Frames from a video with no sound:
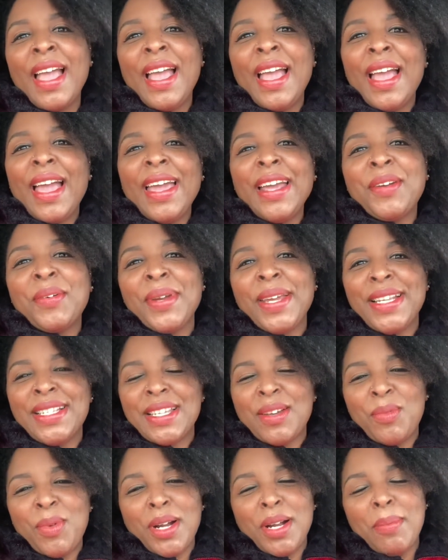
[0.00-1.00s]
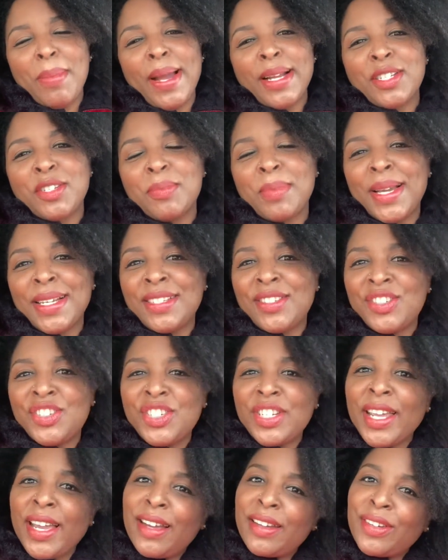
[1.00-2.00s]
Hey Queens and welcome back to my
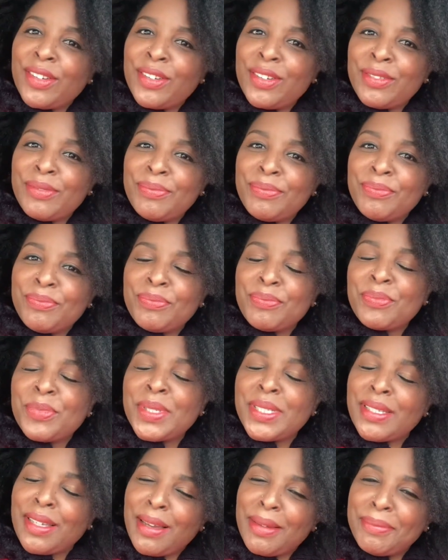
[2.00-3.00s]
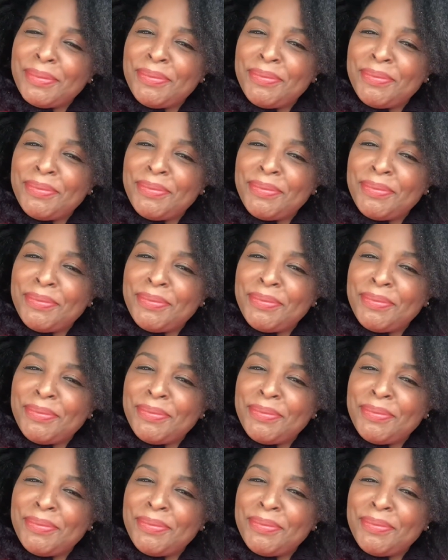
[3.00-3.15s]
channel. What's up?